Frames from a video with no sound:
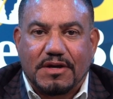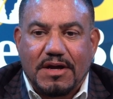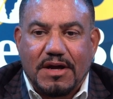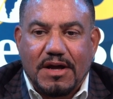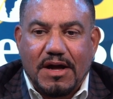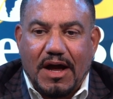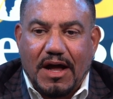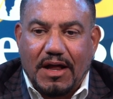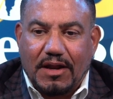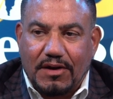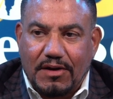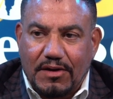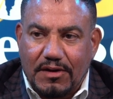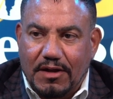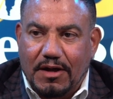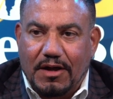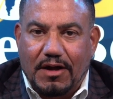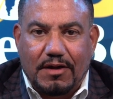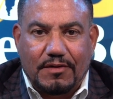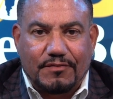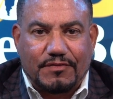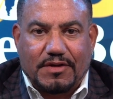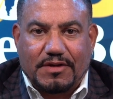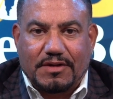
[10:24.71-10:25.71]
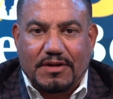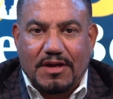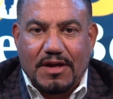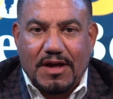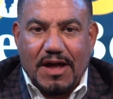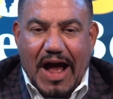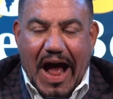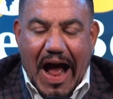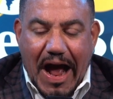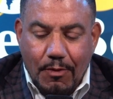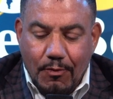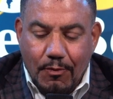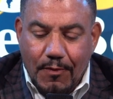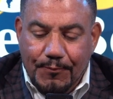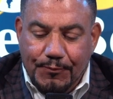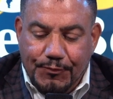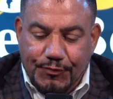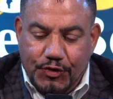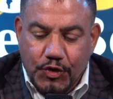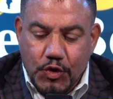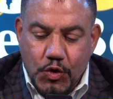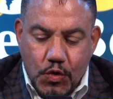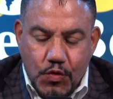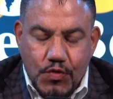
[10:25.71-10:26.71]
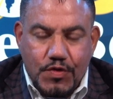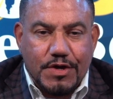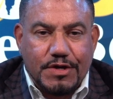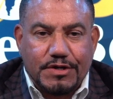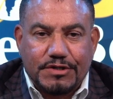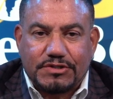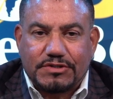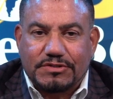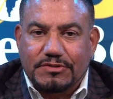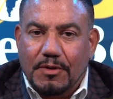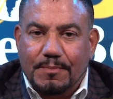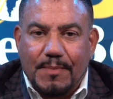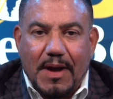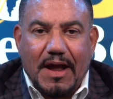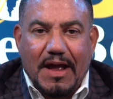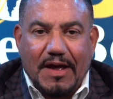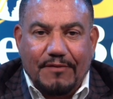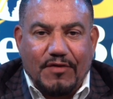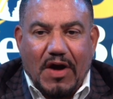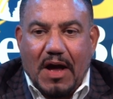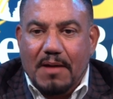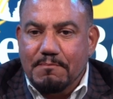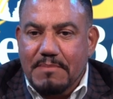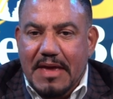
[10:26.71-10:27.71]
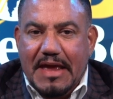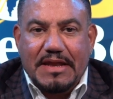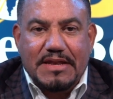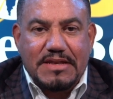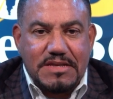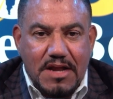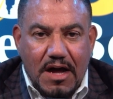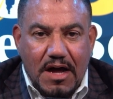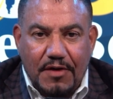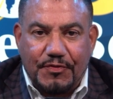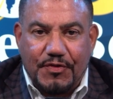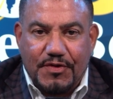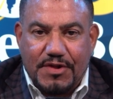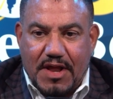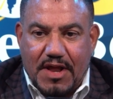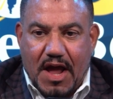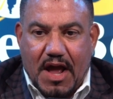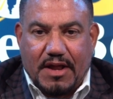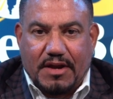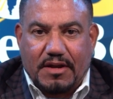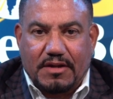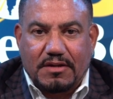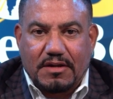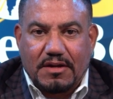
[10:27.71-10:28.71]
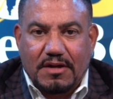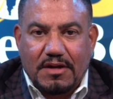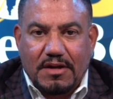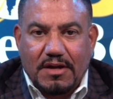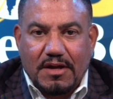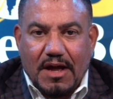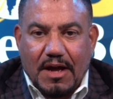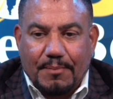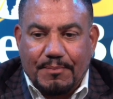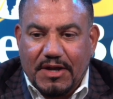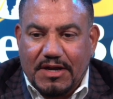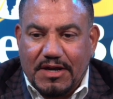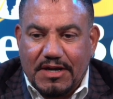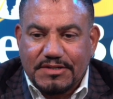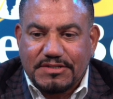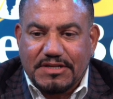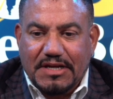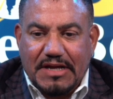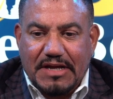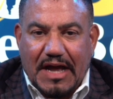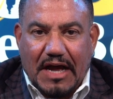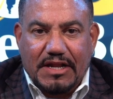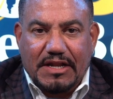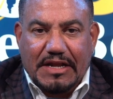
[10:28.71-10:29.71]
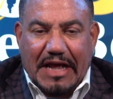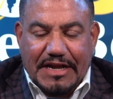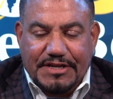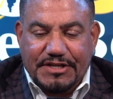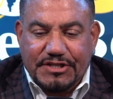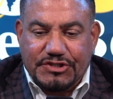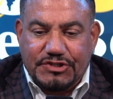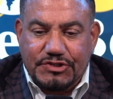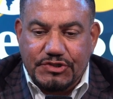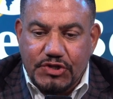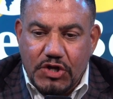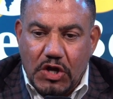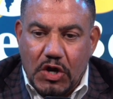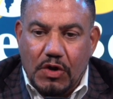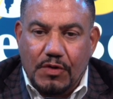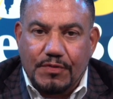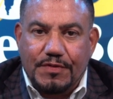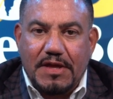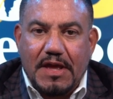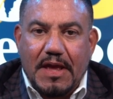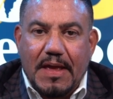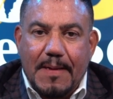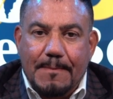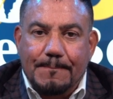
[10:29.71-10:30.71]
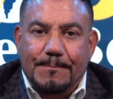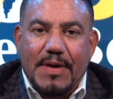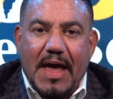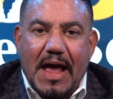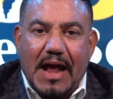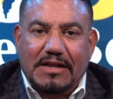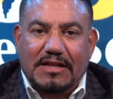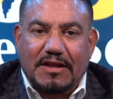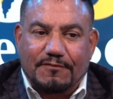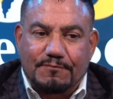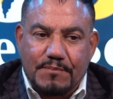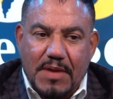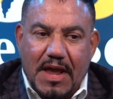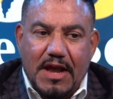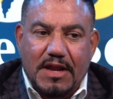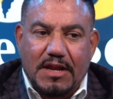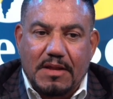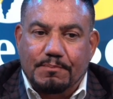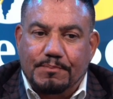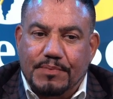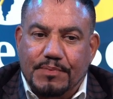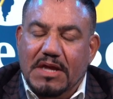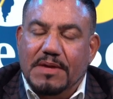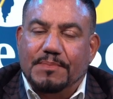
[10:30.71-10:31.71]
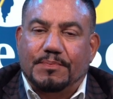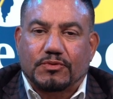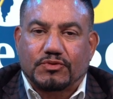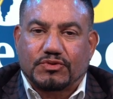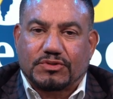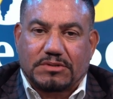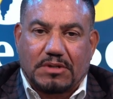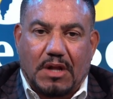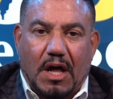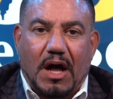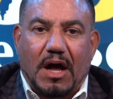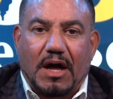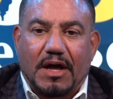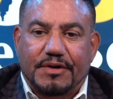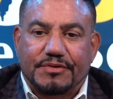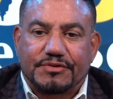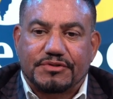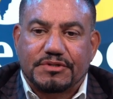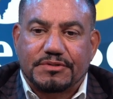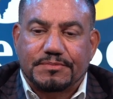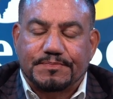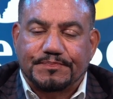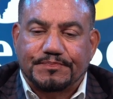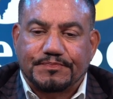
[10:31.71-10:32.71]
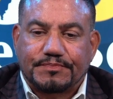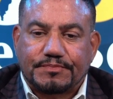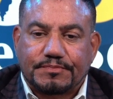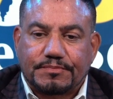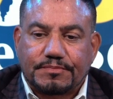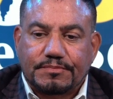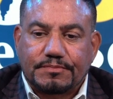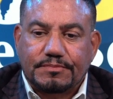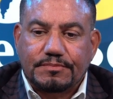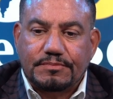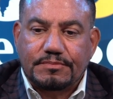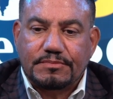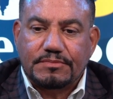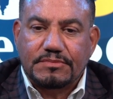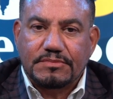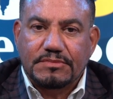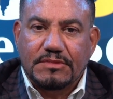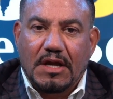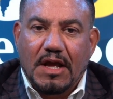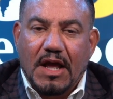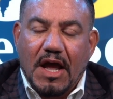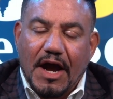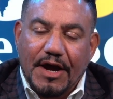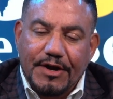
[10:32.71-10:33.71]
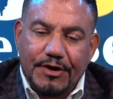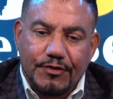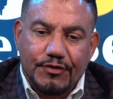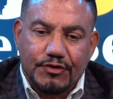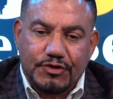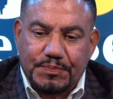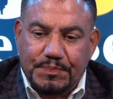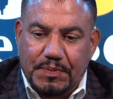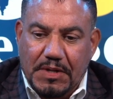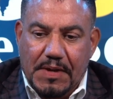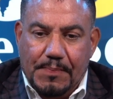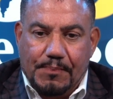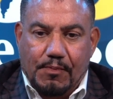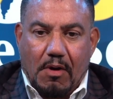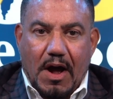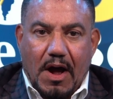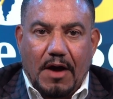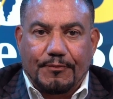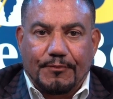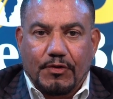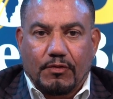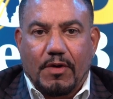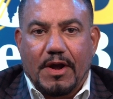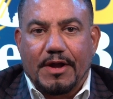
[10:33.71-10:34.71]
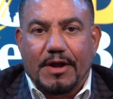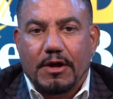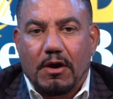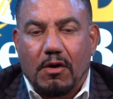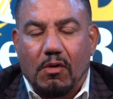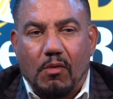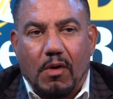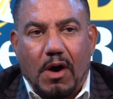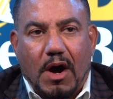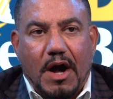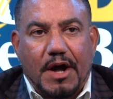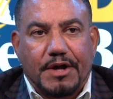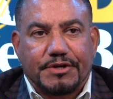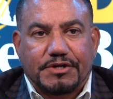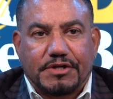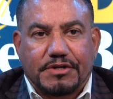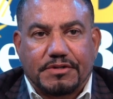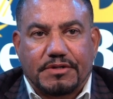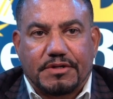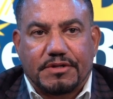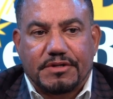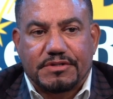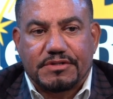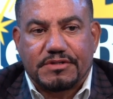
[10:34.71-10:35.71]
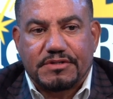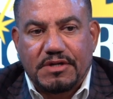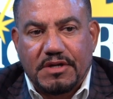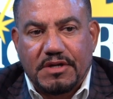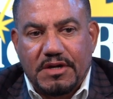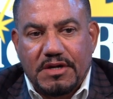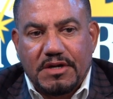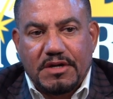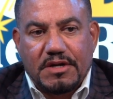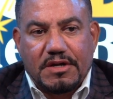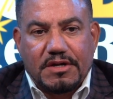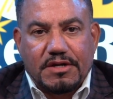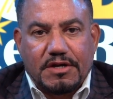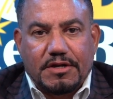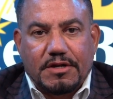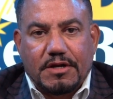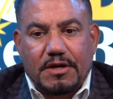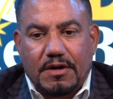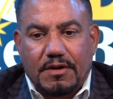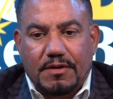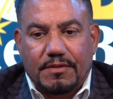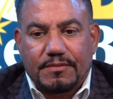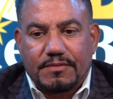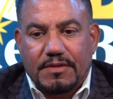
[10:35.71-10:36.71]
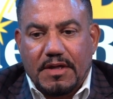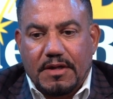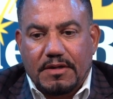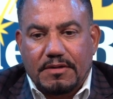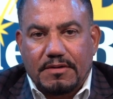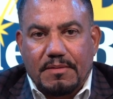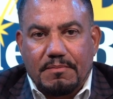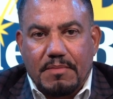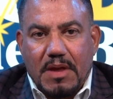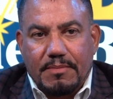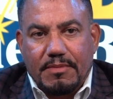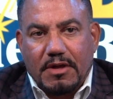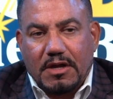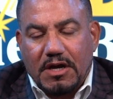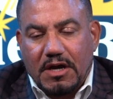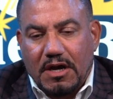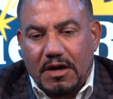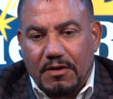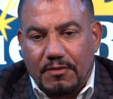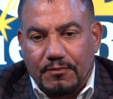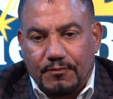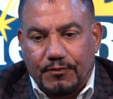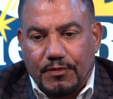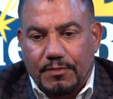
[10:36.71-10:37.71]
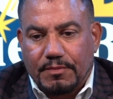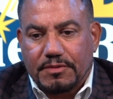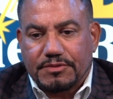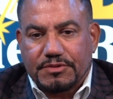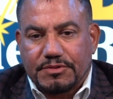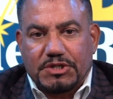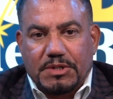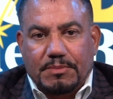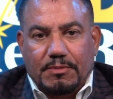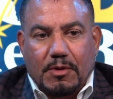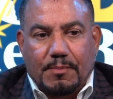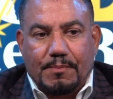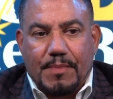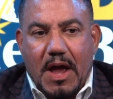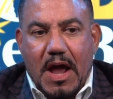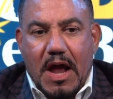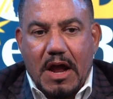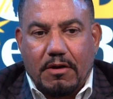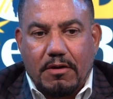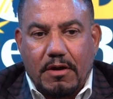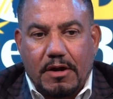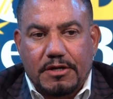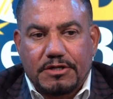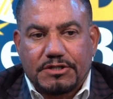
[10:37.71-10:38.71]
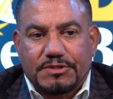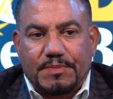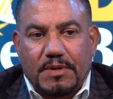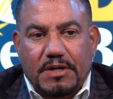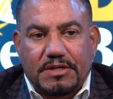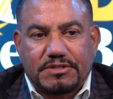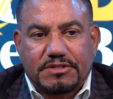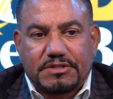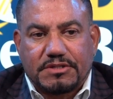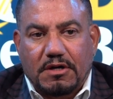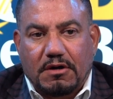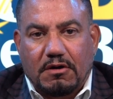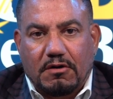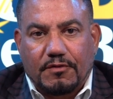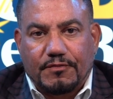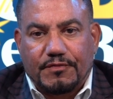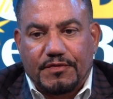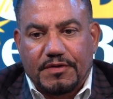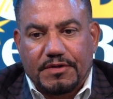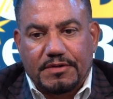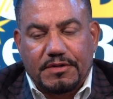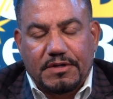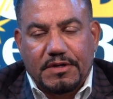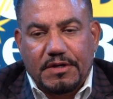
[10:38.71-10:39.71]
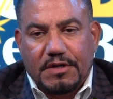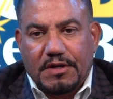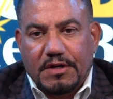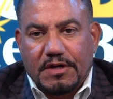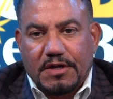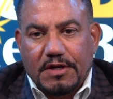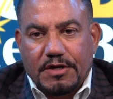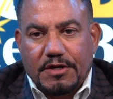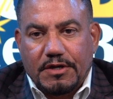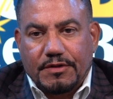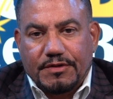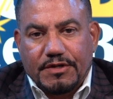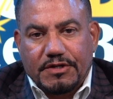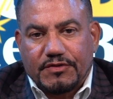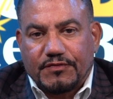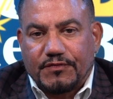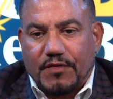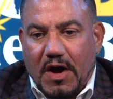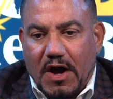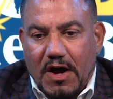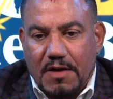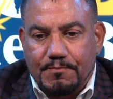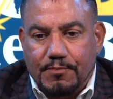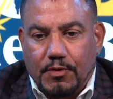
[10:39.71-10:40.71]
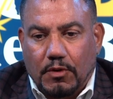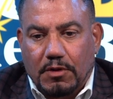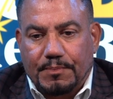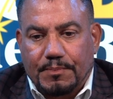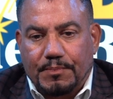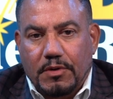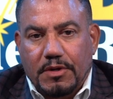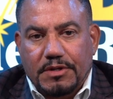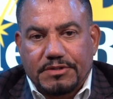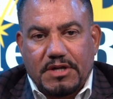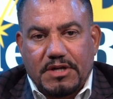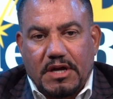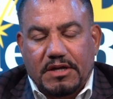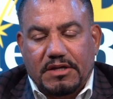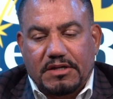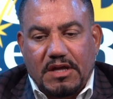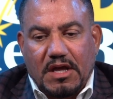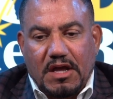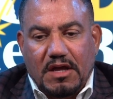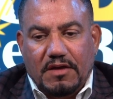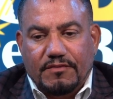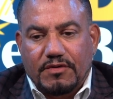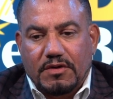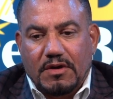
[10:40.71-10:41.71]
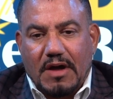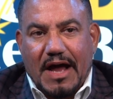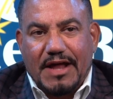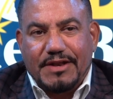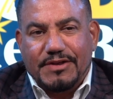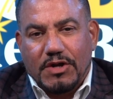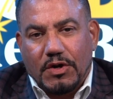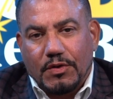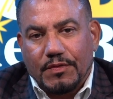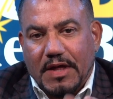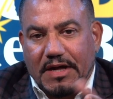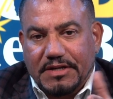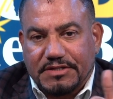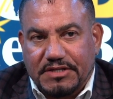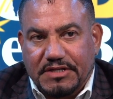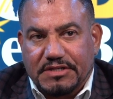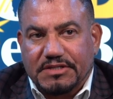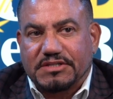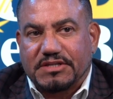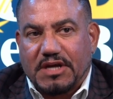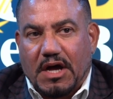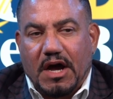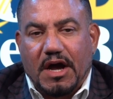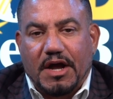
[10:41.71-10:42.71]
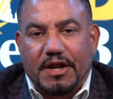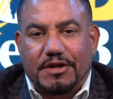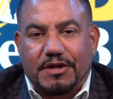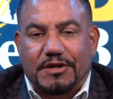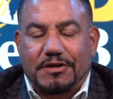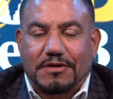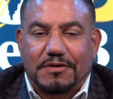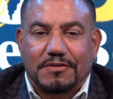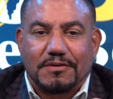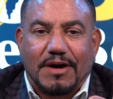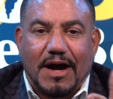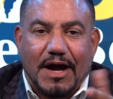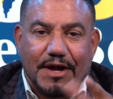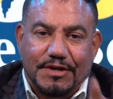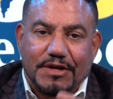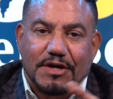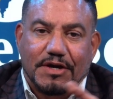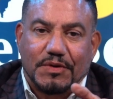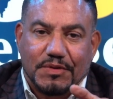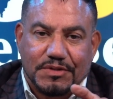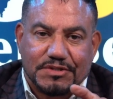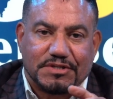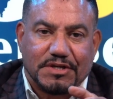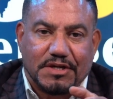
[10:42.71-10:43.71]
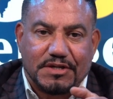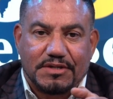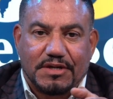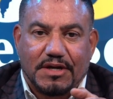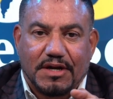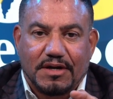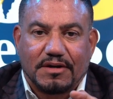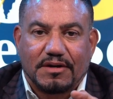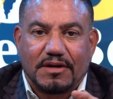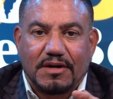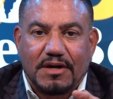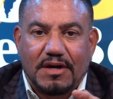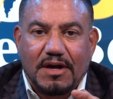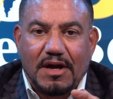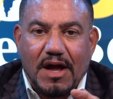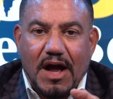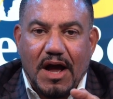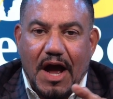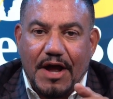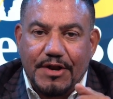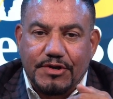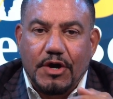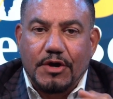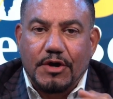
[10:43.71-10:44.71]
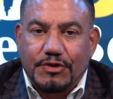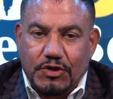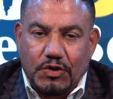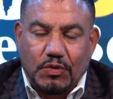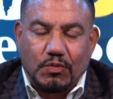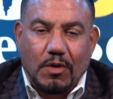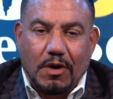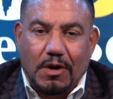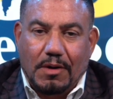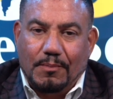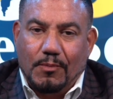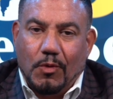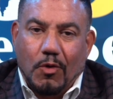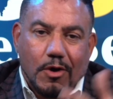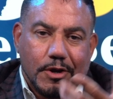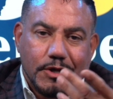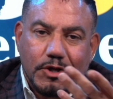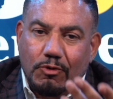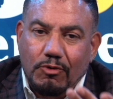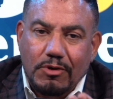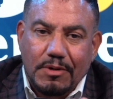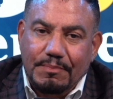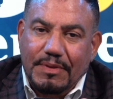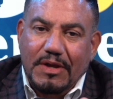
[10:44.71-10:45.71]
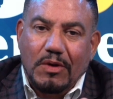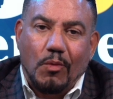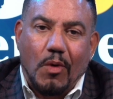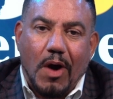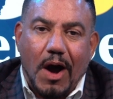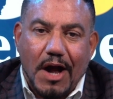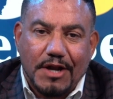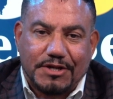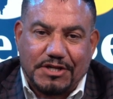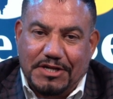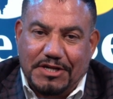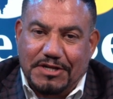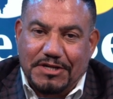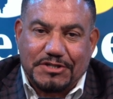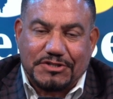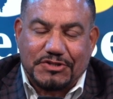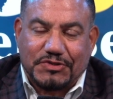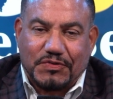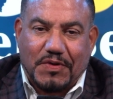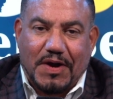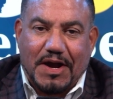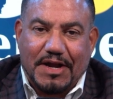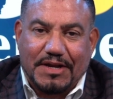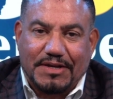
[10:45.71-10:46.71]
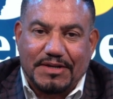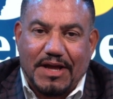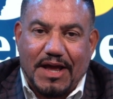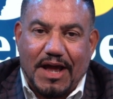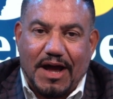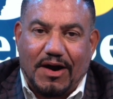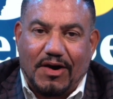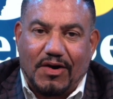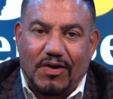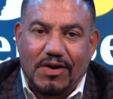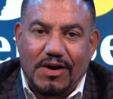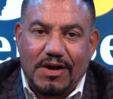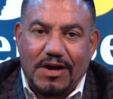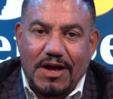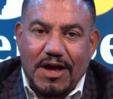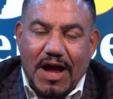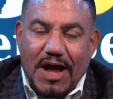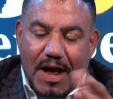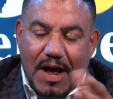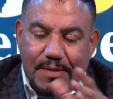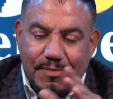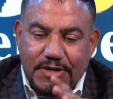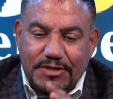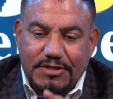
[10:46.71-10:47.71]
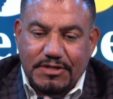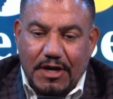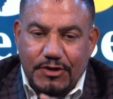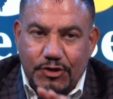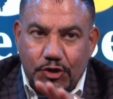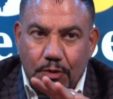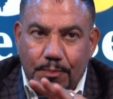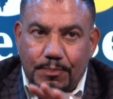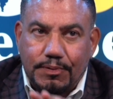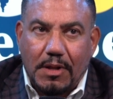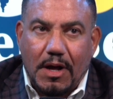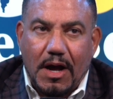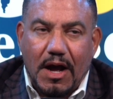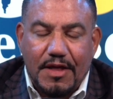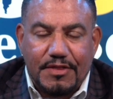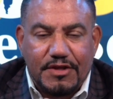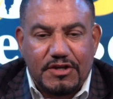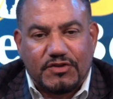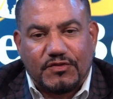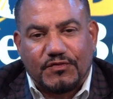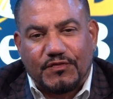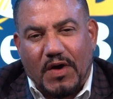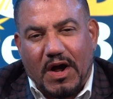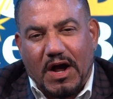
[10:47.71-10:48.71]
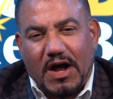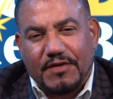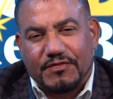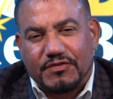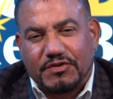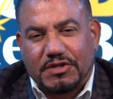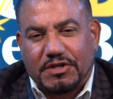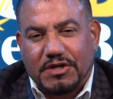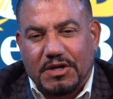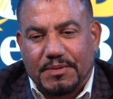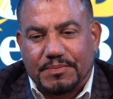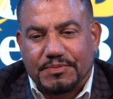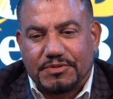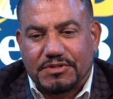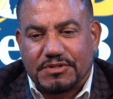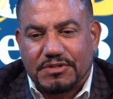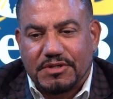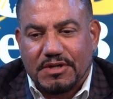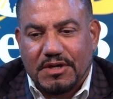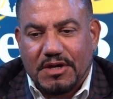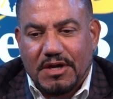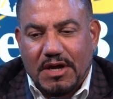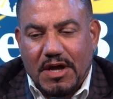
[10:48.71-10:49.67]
I love it. I would do this no matter if I made nothing at it, because I just know the impact I've made in people's lives. I know there's people out there right now watching this, that maybe come from a similar background as myself. And, these 5 bullet points I gave you, I know that's inside you. I know it's in there. I know you want more. You wouldn't be watching this right now. I'm going to tell you, apply these 5 tips.